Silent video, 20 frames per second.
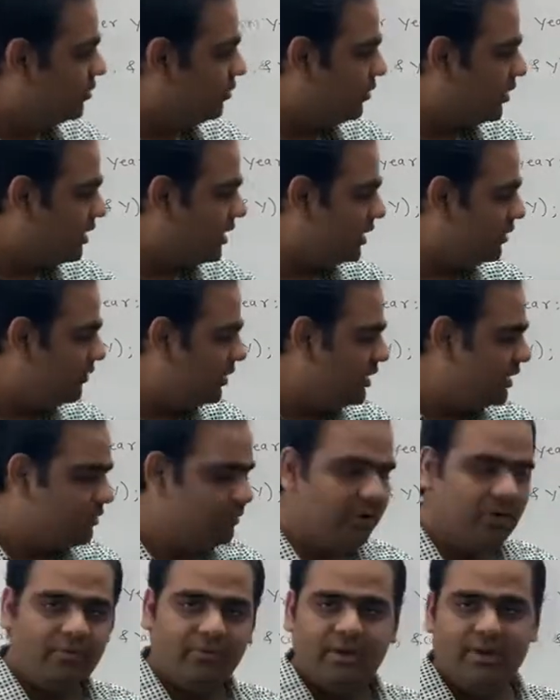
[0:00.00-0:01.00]
equal
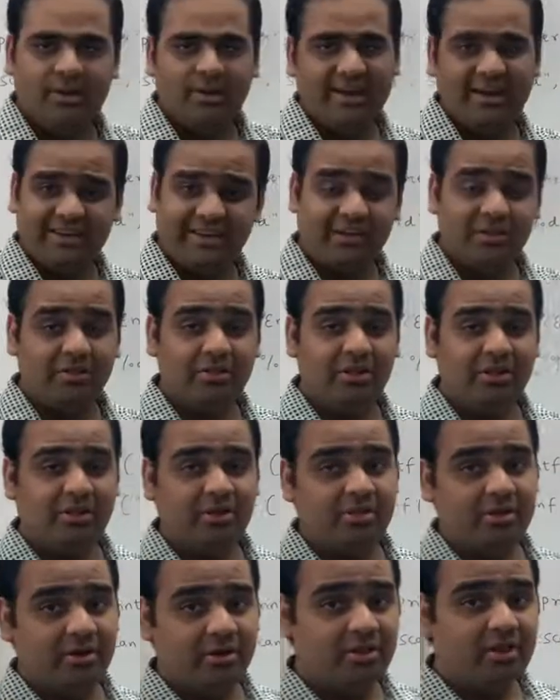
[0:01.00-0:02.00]
1, and it says
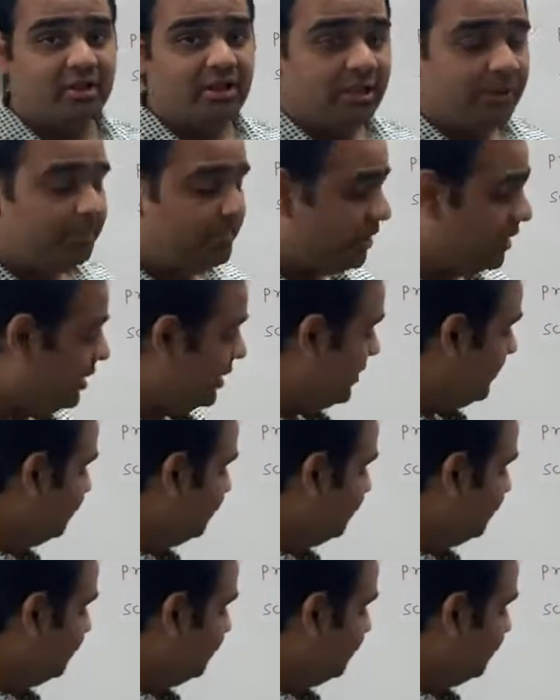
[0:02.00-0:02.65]
it's a leap year.